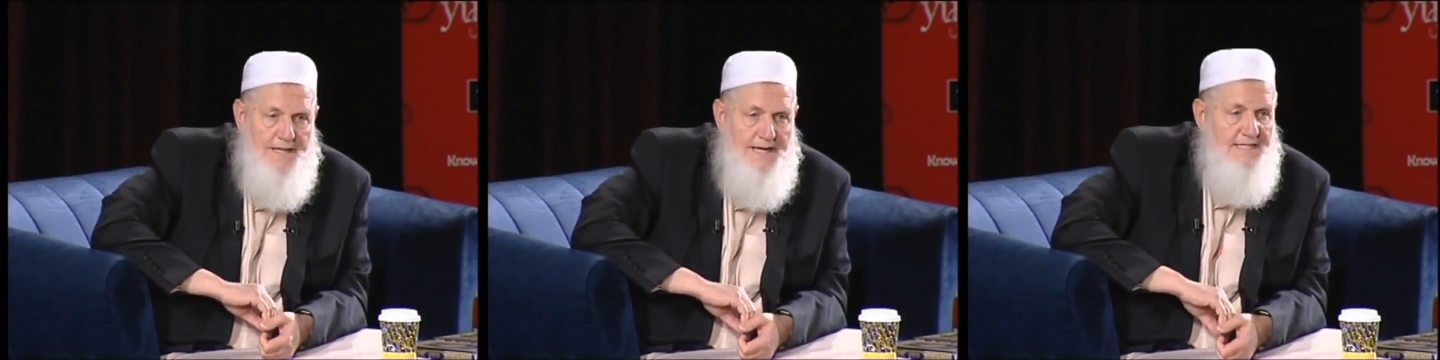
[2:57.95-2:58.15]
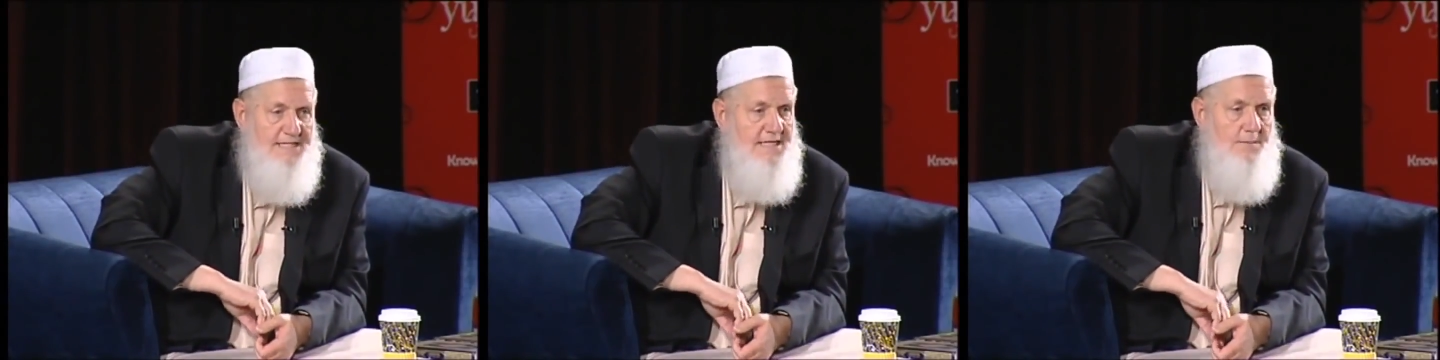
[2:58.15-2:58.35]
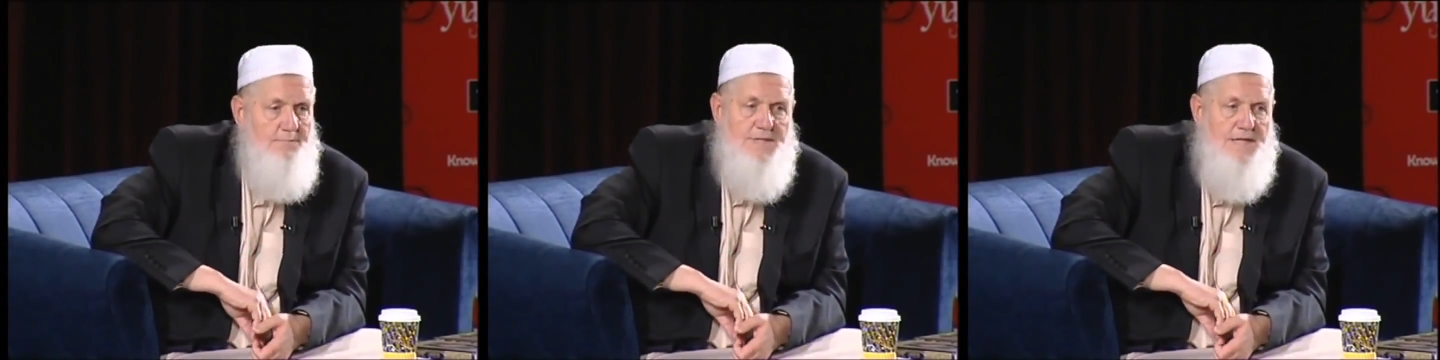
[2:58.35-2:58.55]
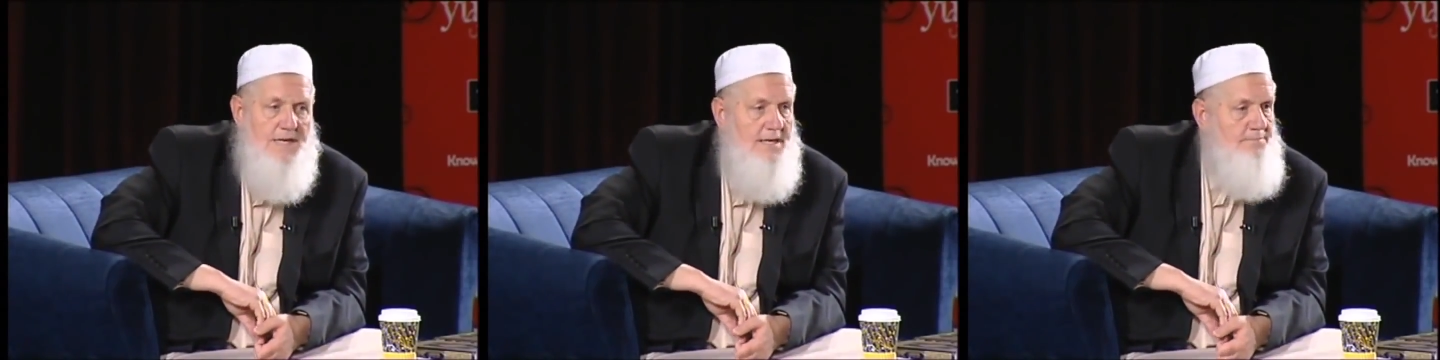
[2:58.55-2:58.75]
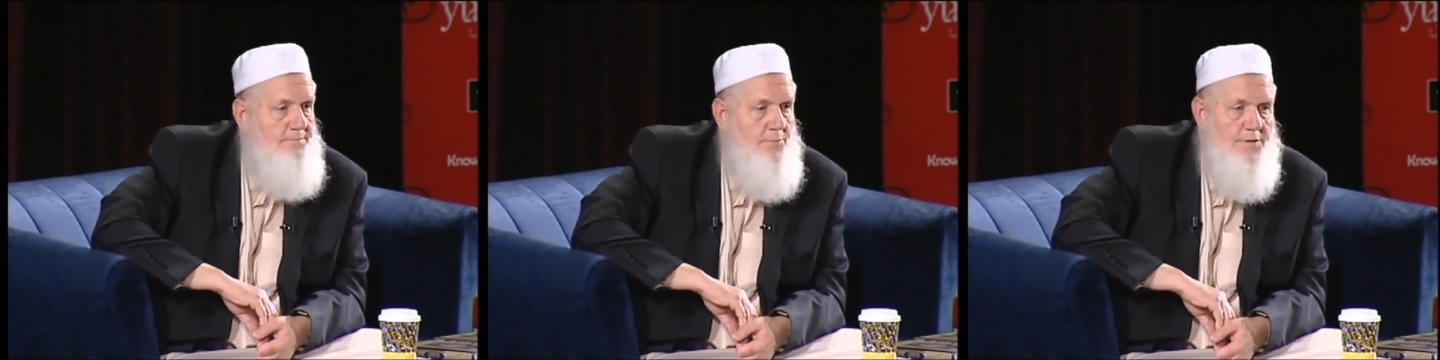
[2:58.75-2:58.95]
He summed
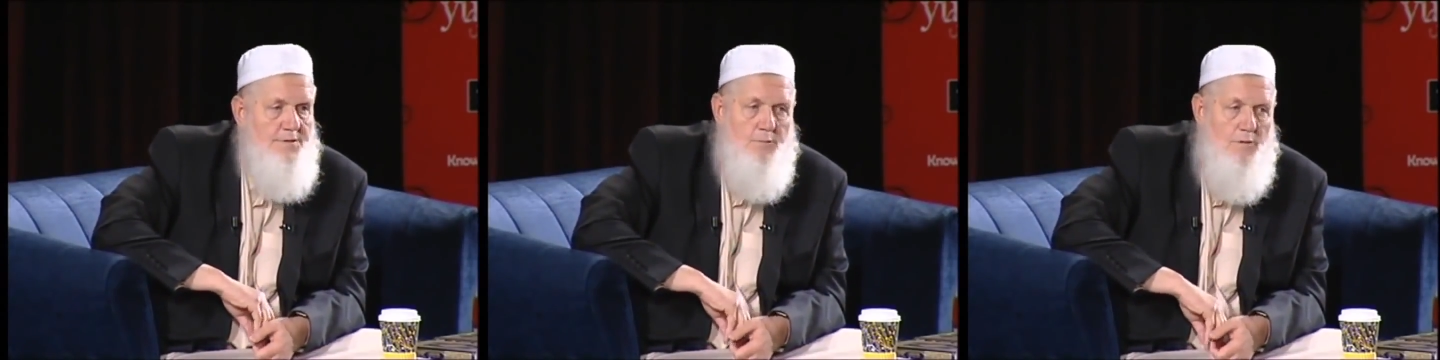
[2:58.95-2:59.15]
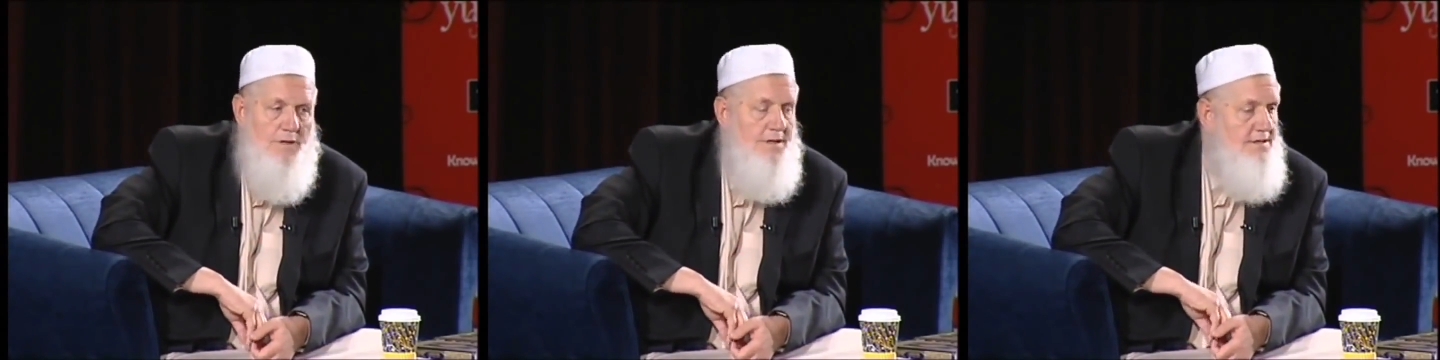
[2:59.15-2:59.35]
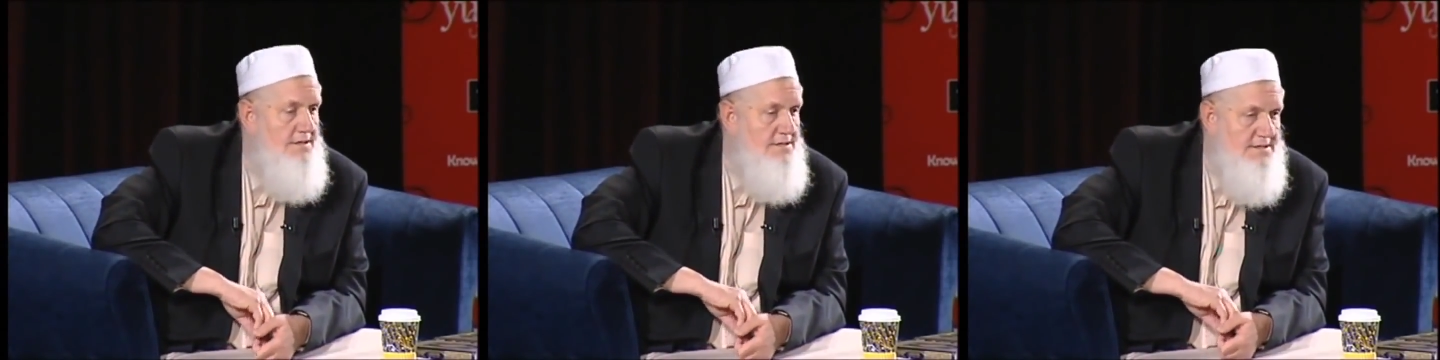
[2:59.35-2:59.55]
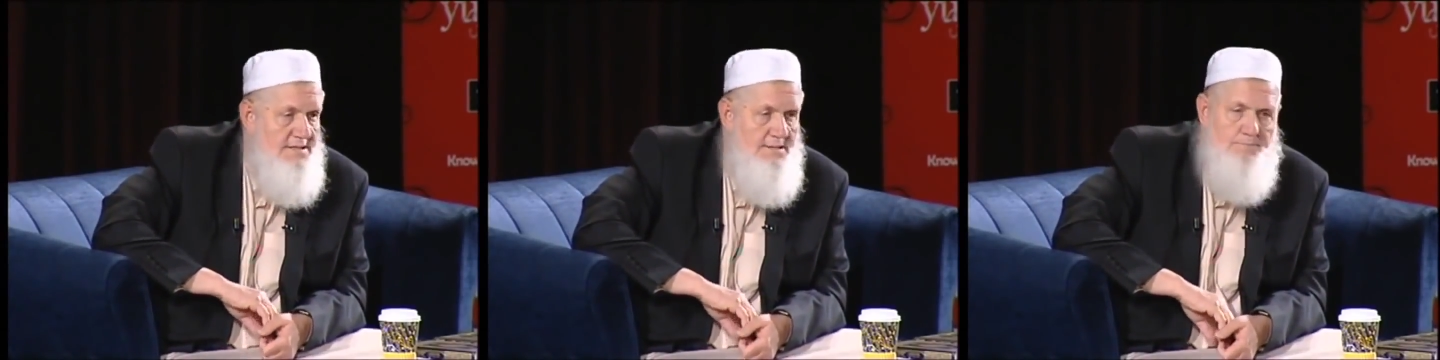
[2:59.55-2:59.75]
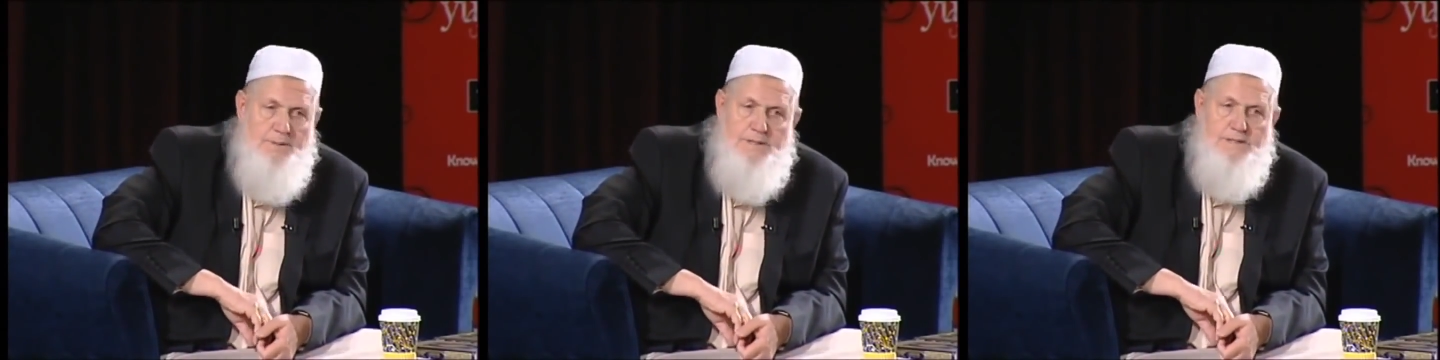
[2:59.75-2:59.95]
it up with one of the
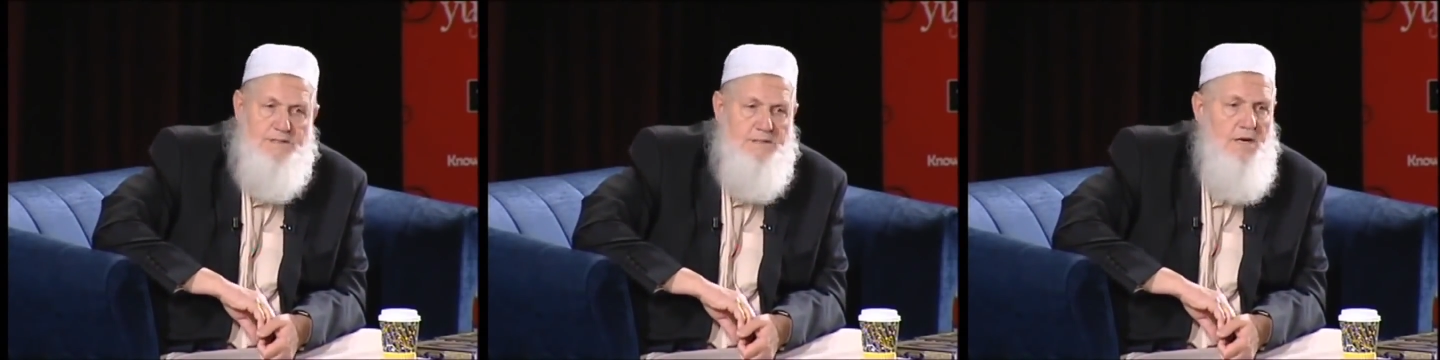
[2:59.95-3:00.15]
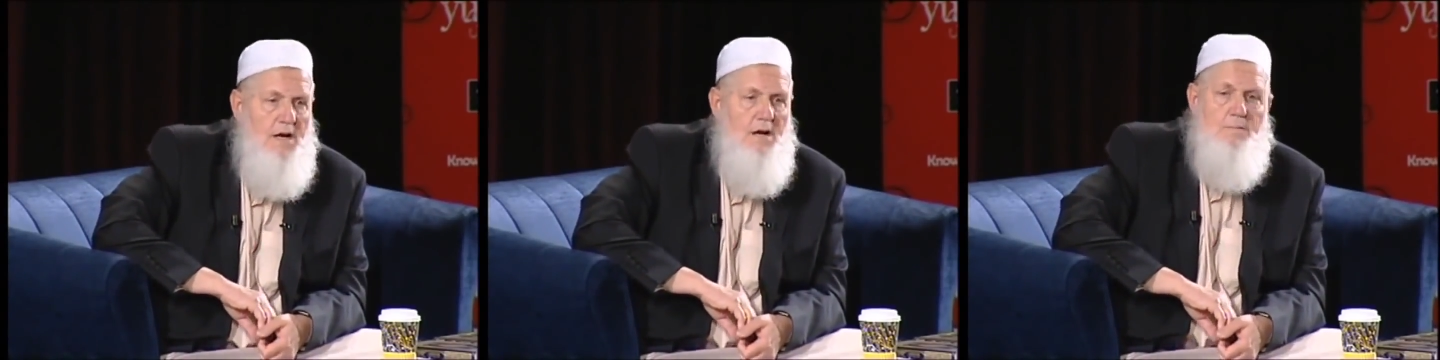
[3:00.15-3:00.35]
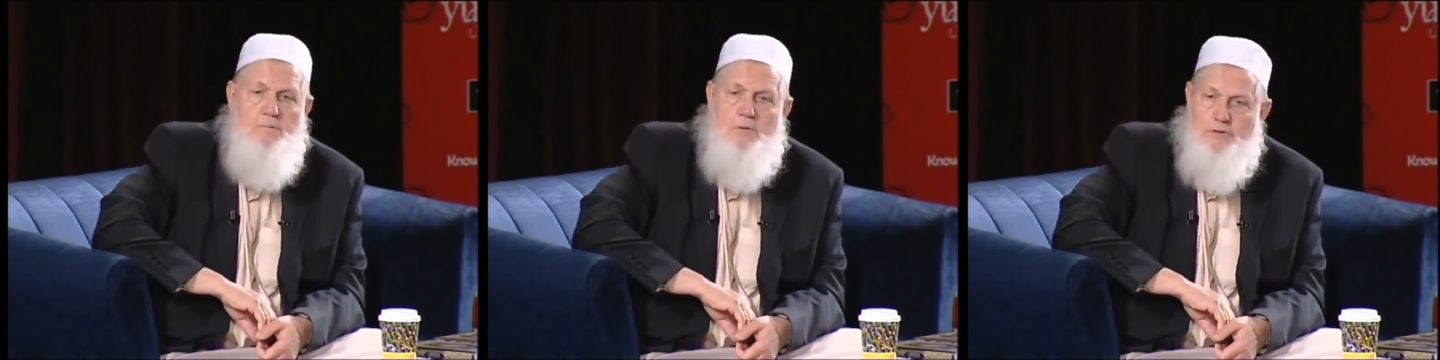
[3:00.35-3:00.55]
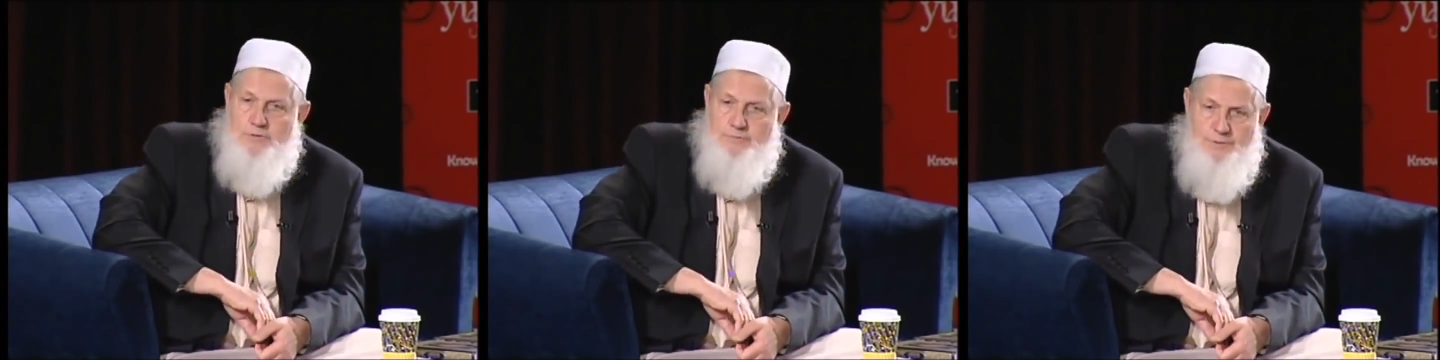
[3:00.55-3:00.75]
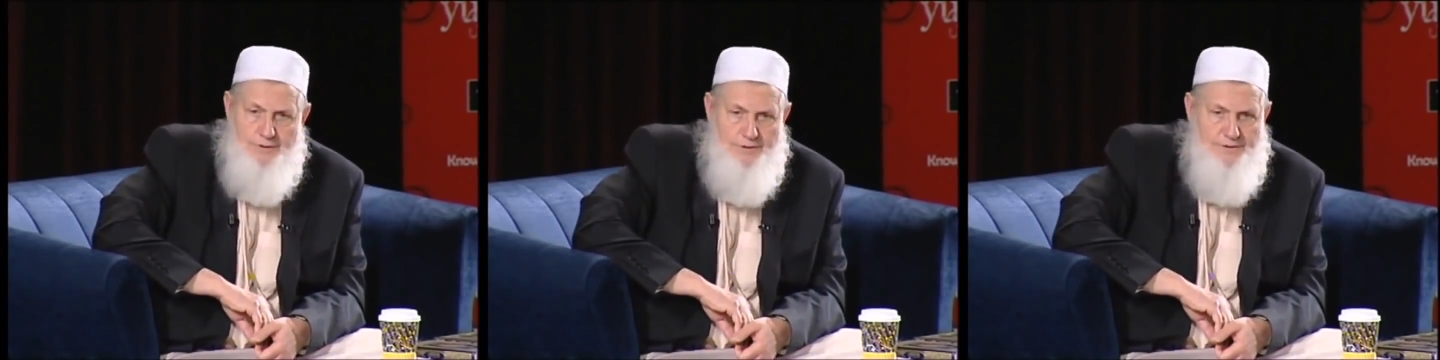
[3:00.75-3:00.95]
simplest, most